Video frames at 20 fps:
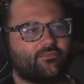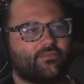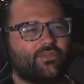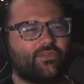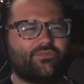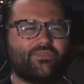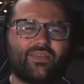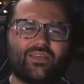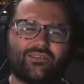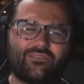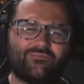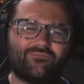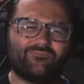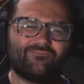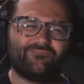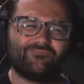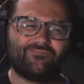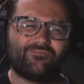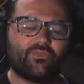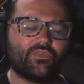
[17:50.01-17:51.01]
You think,
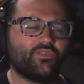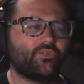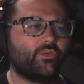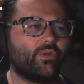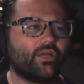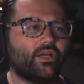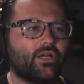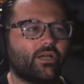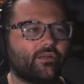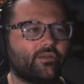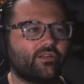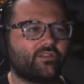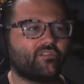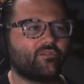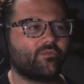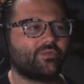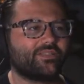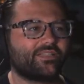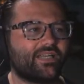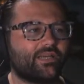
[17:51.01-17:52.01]
what's going on? It's
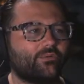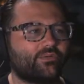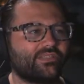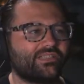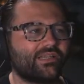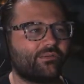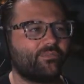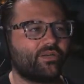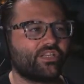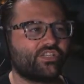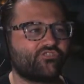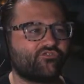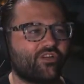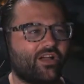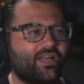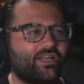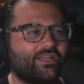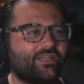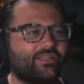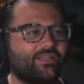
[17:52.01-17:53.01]
almost like when somebody's
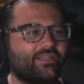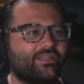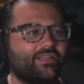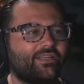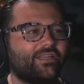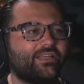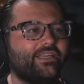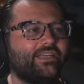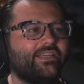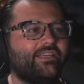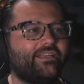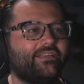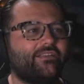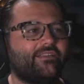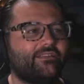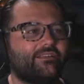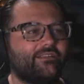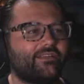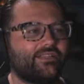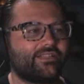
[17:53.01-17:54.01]
trying to,
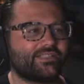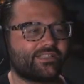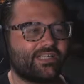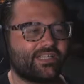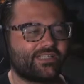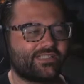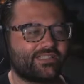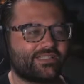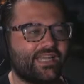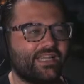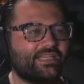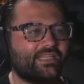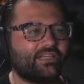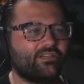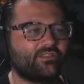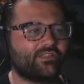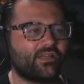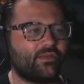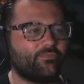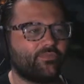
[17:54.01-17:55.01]
instead of selling you
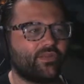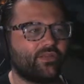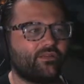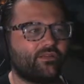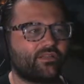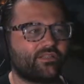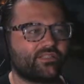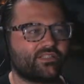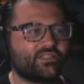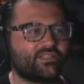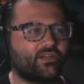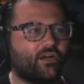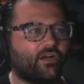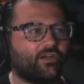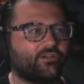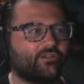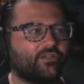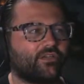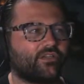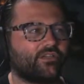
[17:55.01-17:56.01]
something, it's
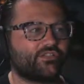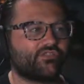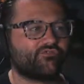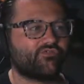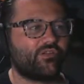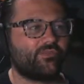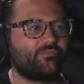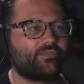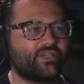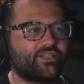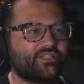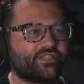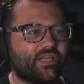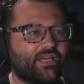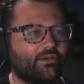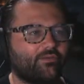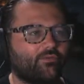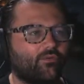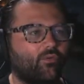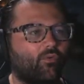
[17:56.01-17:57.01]
on extreme
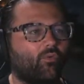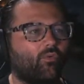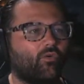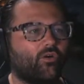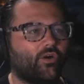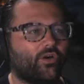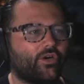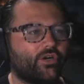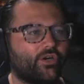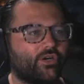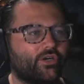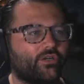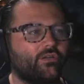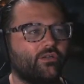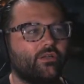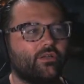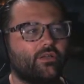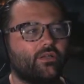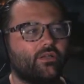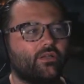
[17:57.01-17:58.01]
discount, or
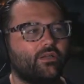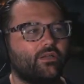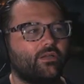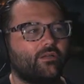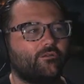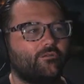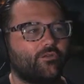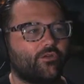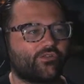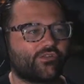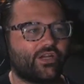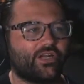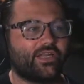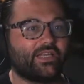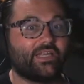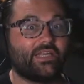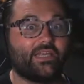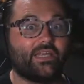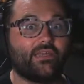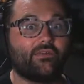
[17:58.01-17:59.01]
they're trying
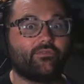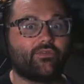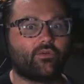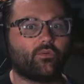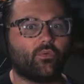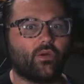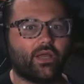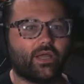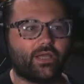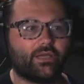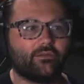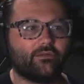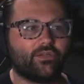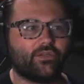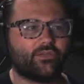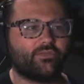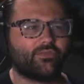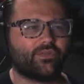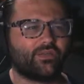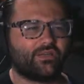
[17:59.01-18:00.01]
to give it away.
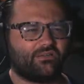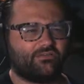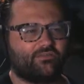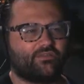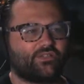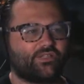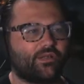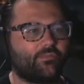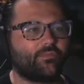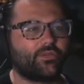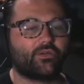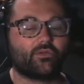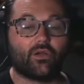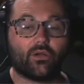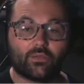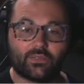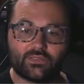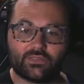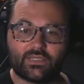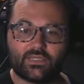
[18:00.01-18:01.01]
You think there's something
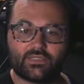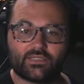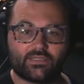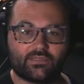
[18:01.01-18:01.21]
wrong with this.